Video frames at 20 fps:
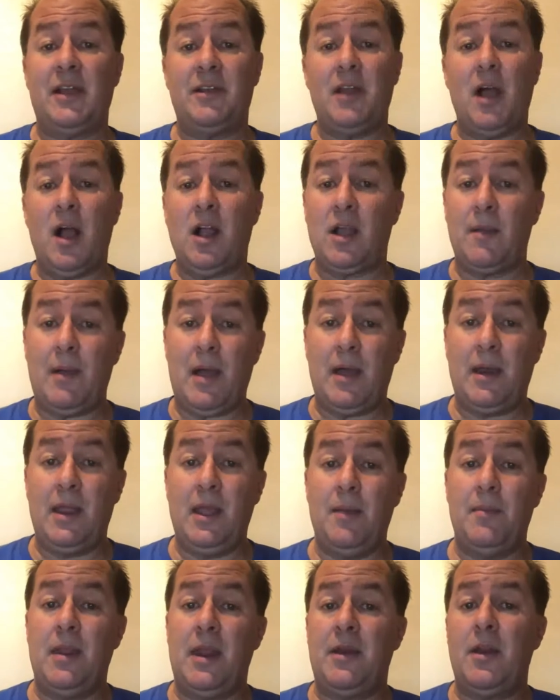I talk about
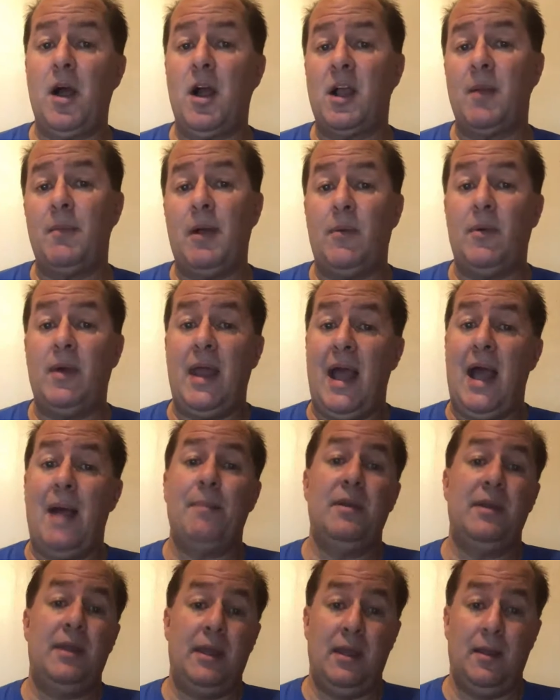him and I talk about what
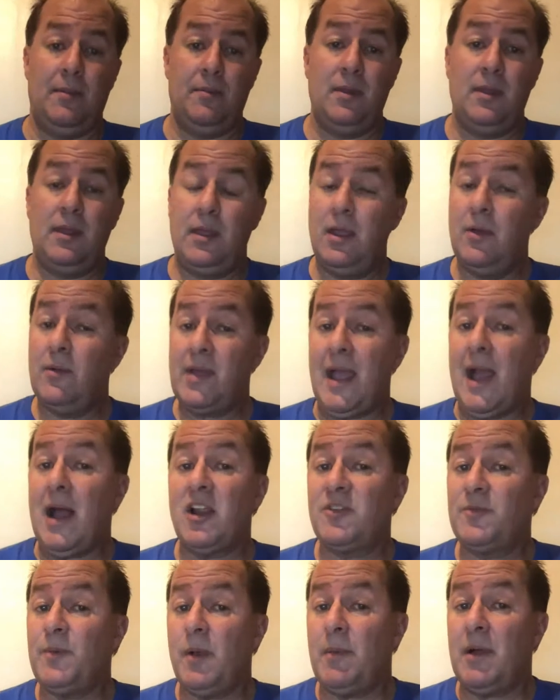happened to him here in
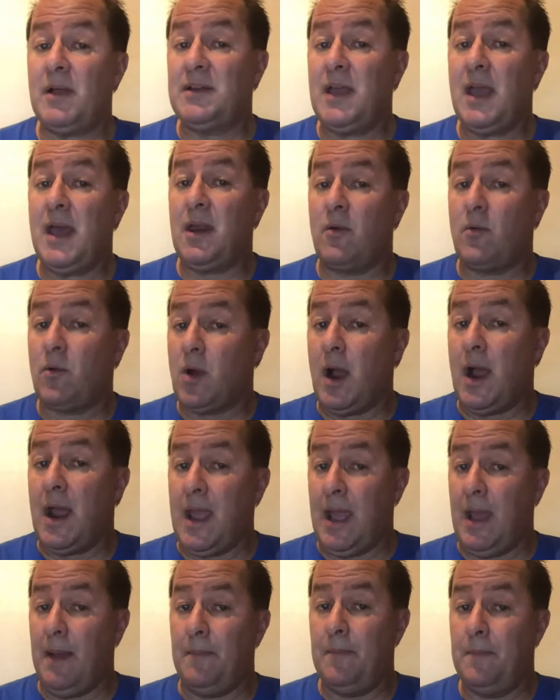Kalispell, Montana, where I
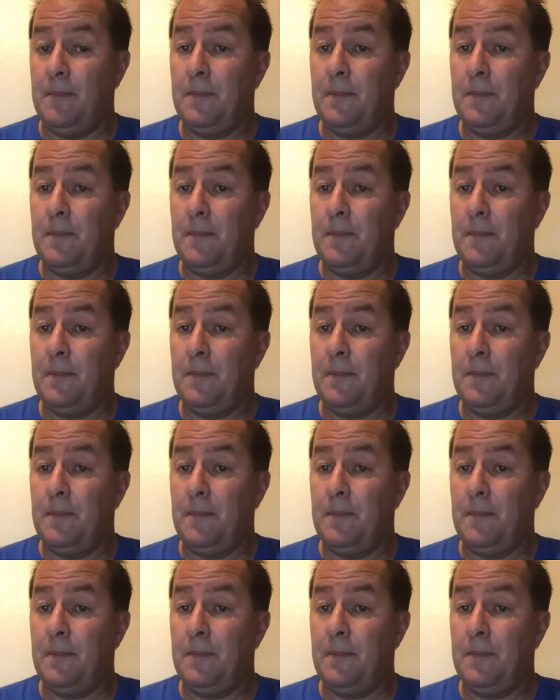am.